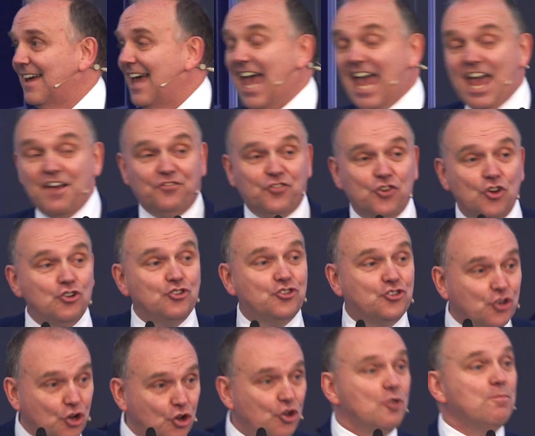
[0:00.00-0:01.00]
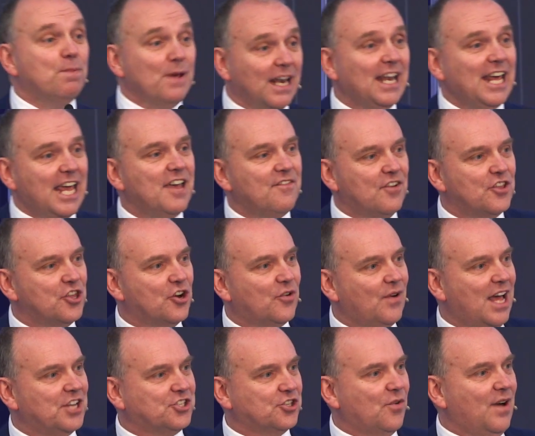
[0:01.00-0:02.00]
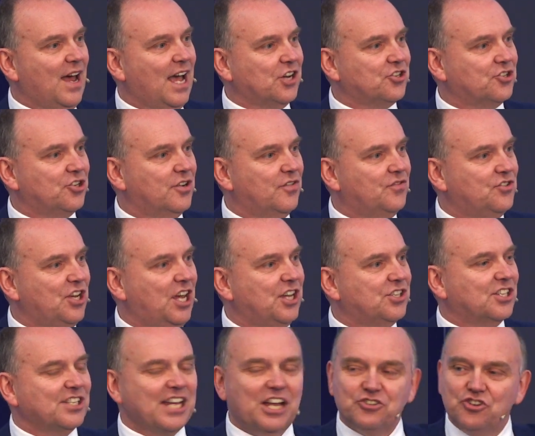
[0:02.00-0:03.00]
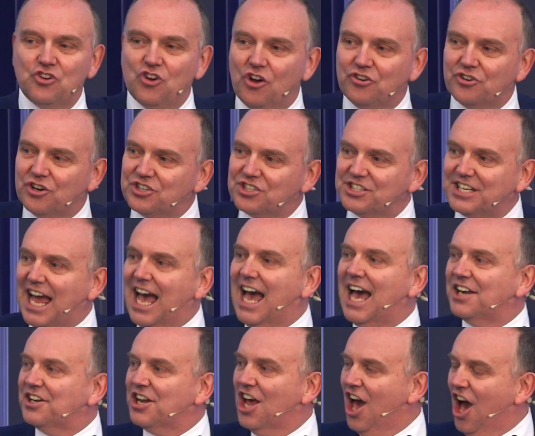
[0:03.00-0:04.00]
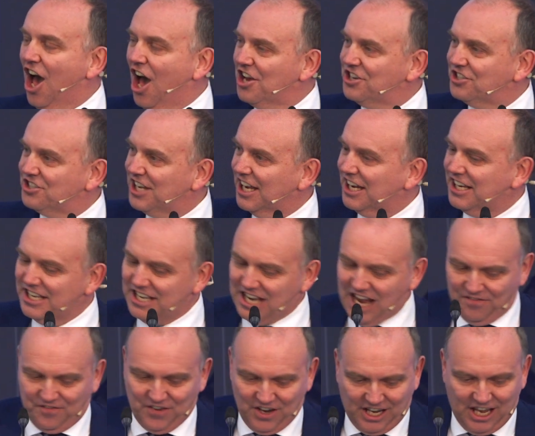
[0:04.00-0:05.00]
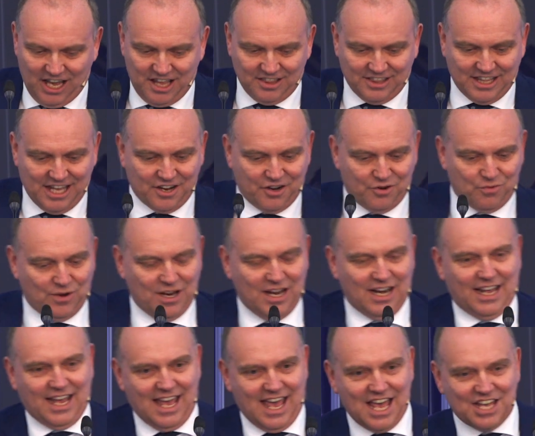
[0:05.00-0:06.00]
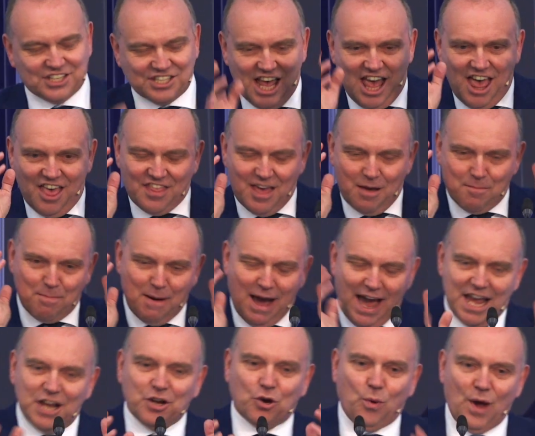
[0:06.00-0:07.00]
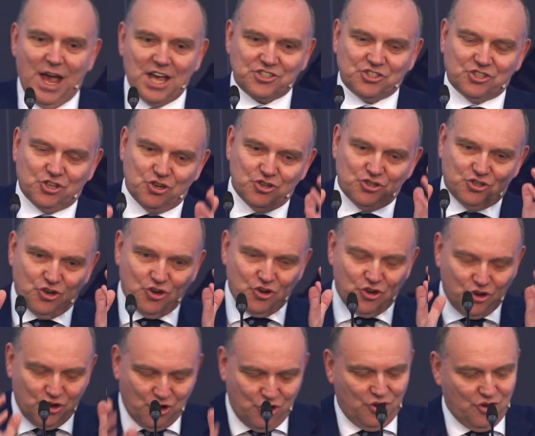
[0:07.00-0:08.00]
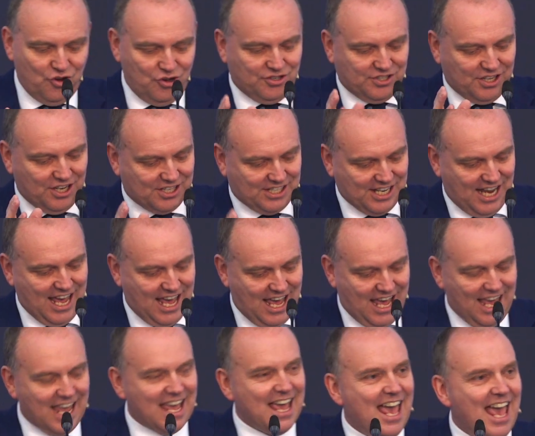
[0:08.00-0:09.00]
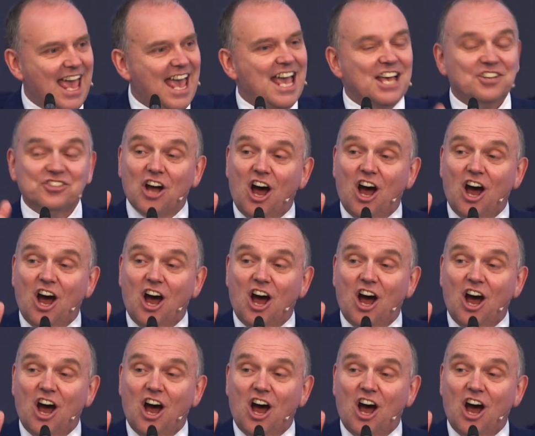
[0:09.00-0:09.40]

if you do believe in the resurrection of Jesus and you understand how significant that it really is, then my question to you today is,